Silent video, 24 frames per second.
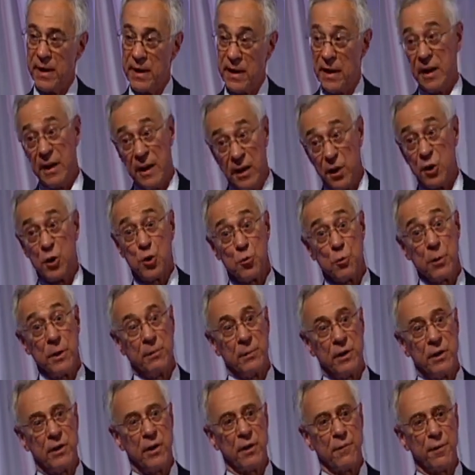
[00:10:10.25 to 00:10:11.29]
making it
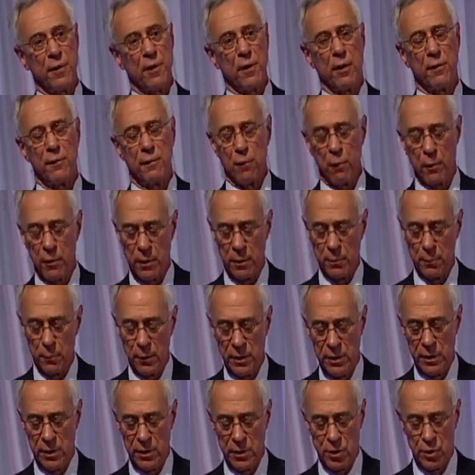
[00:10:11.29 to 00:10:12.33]
extremely difficult for
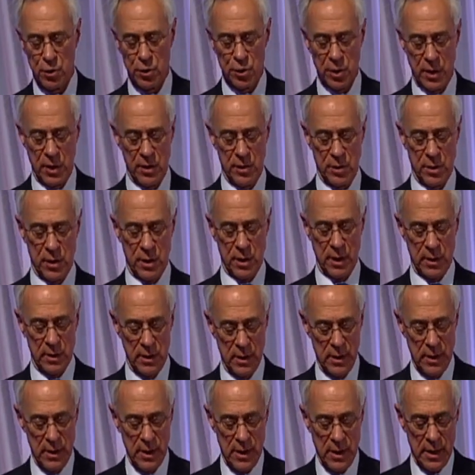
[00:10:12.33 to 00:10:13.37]
them. We need to change that.